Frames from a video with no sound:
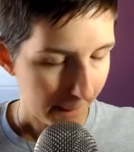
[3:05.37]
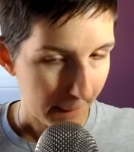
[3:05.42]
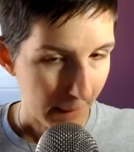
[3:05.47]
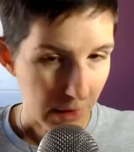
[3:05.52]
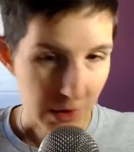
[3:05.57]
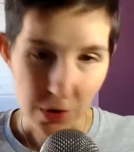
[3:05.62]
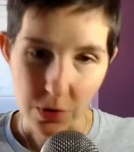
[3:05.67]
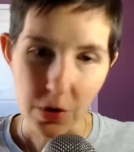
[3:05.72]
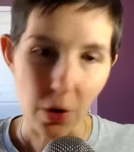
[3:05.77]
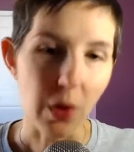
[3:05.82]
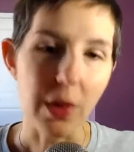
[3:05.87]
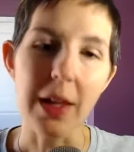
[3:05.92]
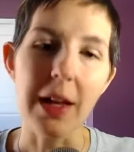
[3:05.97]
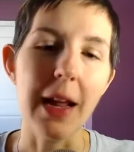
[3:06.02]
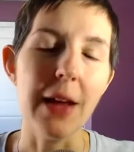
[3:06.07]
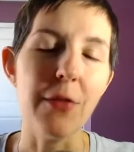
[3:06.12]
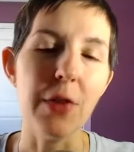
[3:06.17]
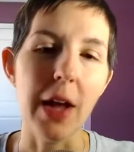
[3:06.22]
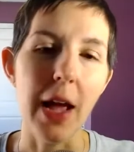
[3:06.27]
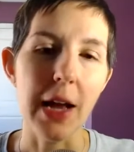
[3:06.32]
So don't let
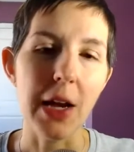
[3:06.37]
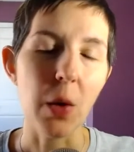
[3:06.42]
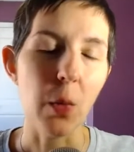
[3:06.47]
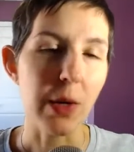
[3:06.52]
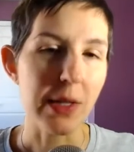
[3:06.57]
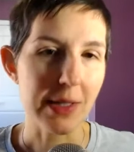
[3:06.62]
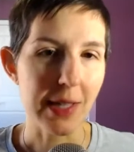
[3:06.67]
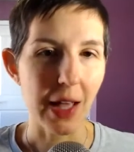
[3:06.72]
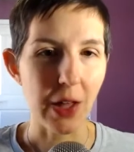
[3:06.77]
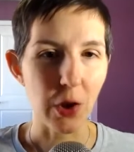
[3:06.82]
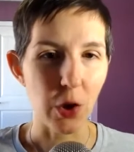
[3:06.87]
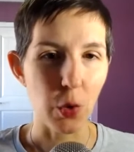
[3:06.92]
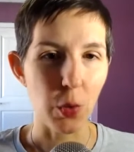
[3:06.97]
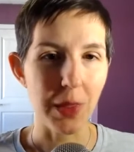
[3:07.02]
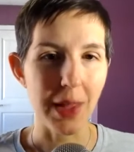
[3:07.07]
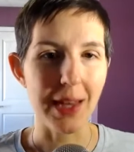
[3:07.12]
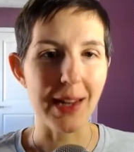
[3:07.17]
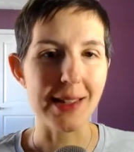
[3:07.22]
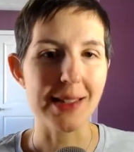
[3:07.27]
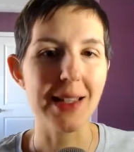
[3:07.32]
anyone tell you
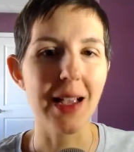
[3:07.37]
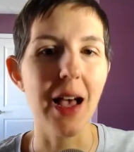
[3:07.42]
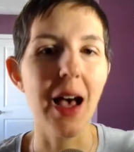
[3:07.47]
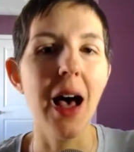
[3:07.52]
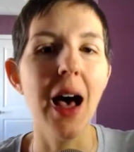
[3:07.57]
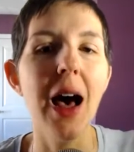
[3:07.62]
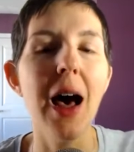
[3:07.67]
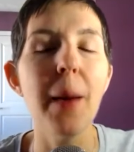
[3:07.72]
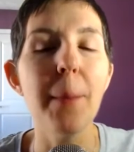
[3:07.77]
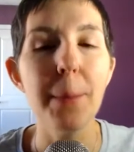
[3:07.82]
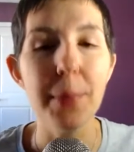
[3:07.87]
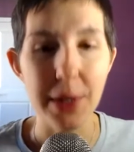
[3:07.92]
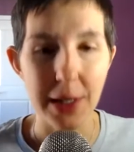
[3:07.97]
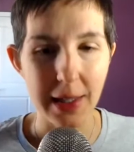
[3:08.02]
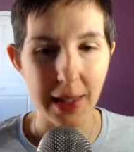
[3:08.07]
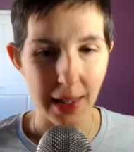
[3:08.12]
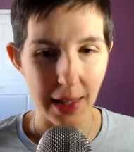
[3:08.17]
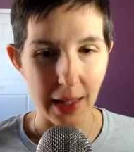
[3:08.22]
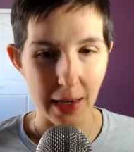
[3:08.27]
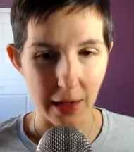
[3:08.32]
that it's
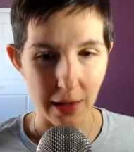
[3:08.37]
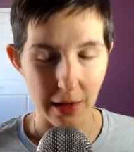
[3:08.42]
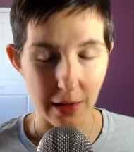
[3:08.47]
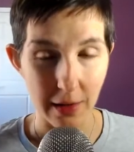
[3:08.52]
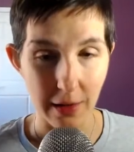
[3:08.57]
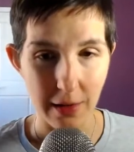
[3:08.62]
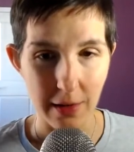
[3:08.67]
complicated